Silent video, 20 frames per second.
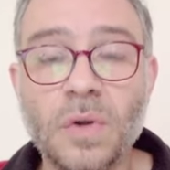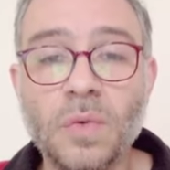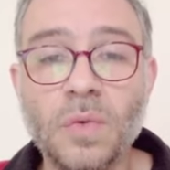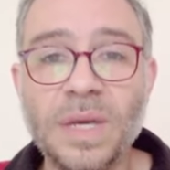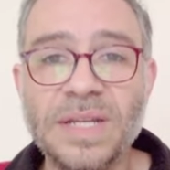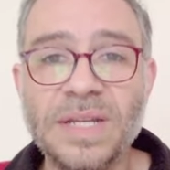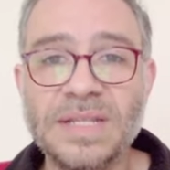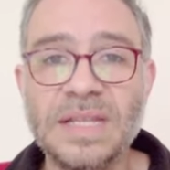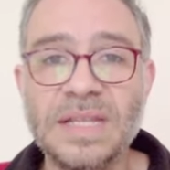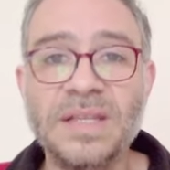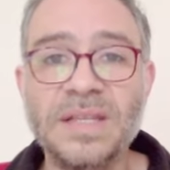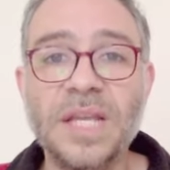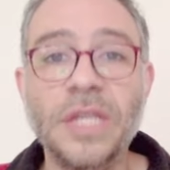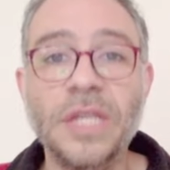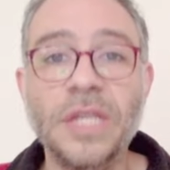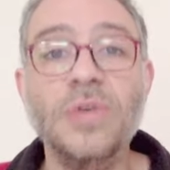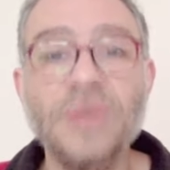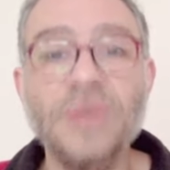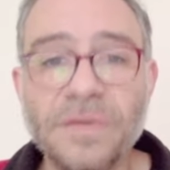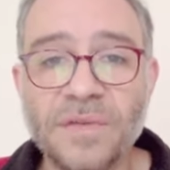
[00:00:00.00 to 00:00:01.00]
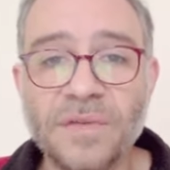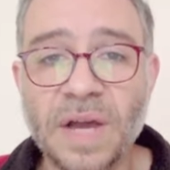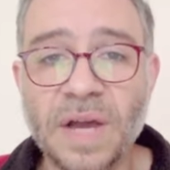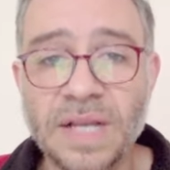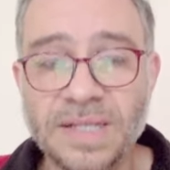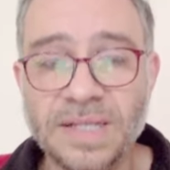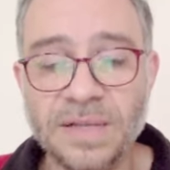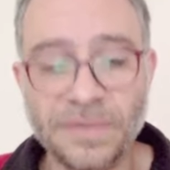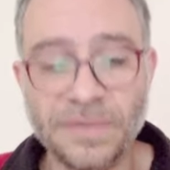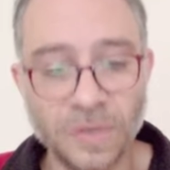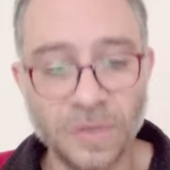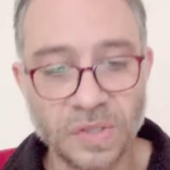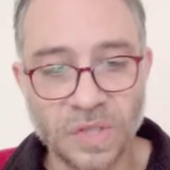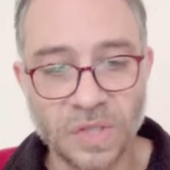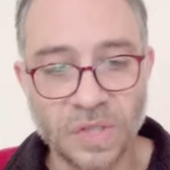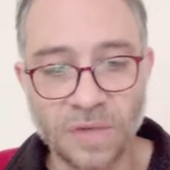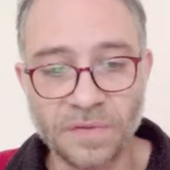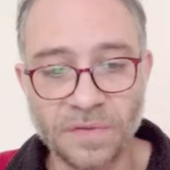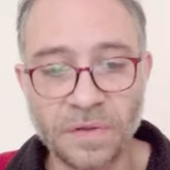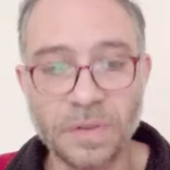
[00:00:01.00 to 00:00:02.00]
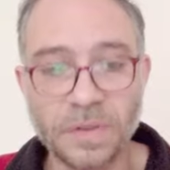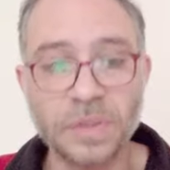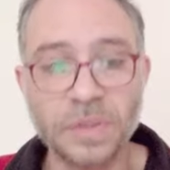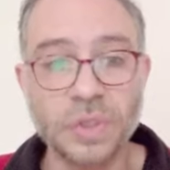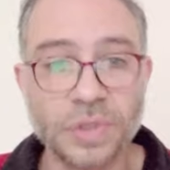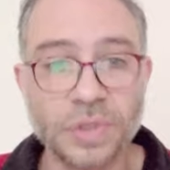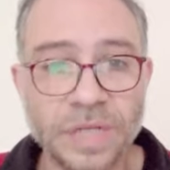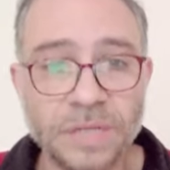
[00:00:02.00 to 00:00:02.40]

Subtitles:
Or what is it that unifies the philosophical